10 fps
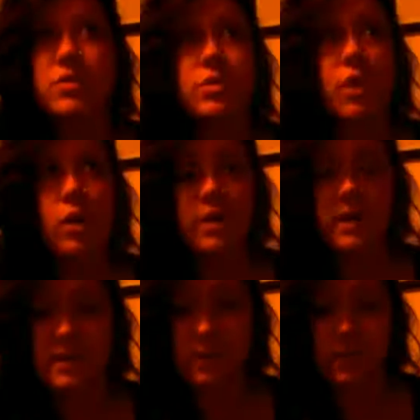so
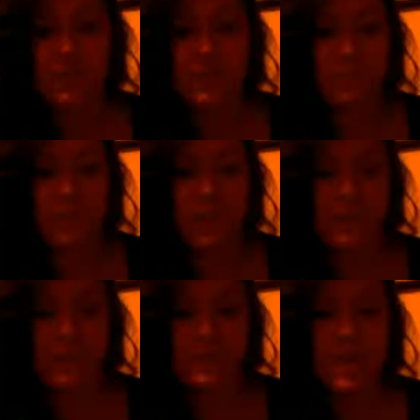many different lesson
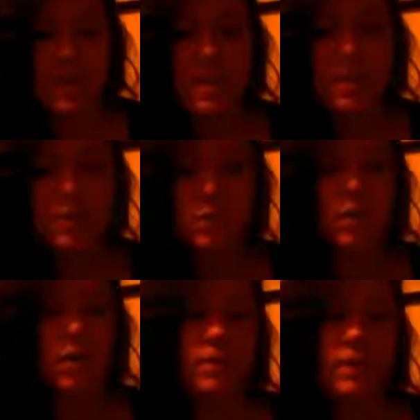plans
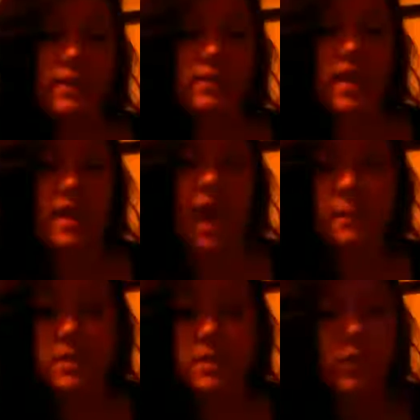related to
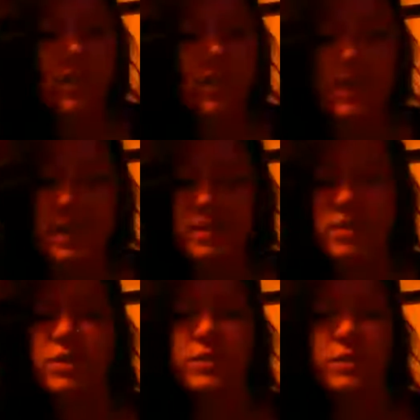atmosphere,
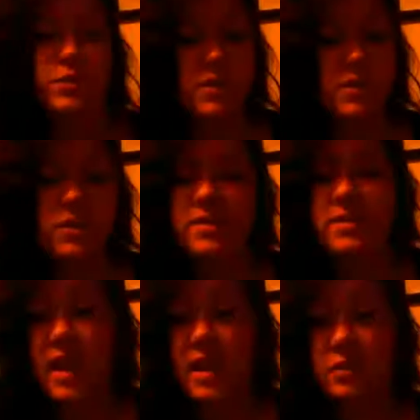cancer, nutrition,
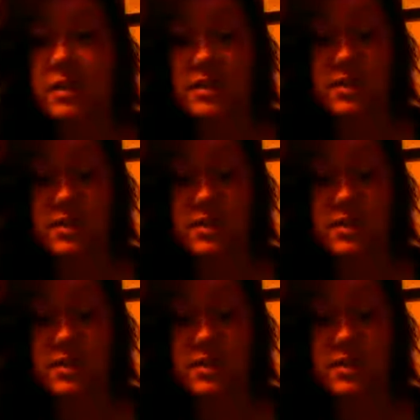societal